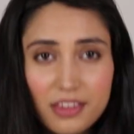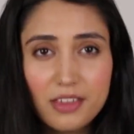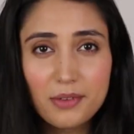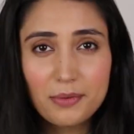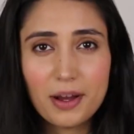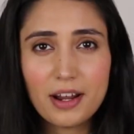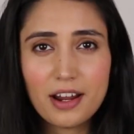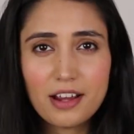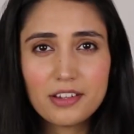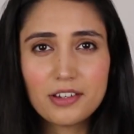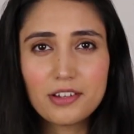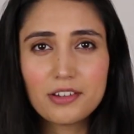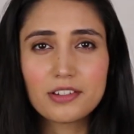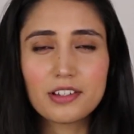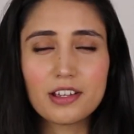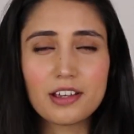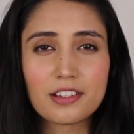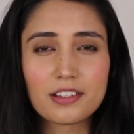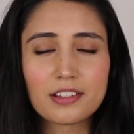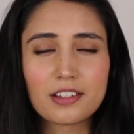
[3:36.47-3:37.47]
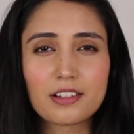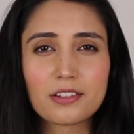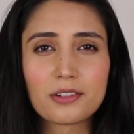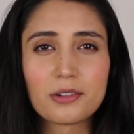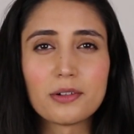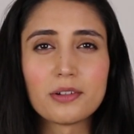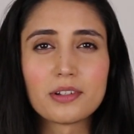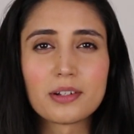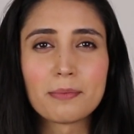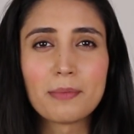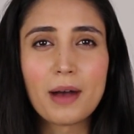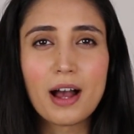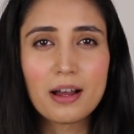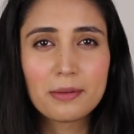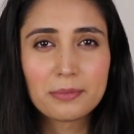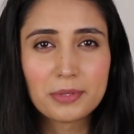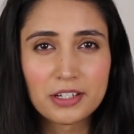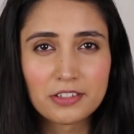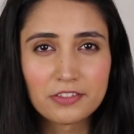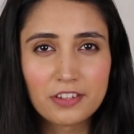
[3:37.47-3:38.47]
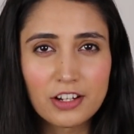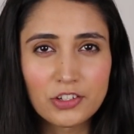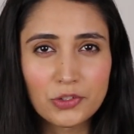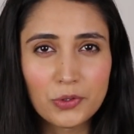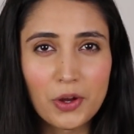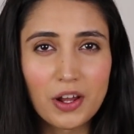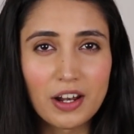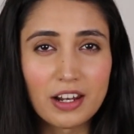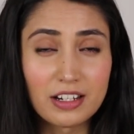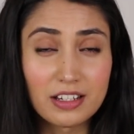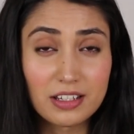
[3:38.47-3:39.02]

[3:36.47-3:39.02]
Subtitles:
The one I use is called Mahabringraj oil,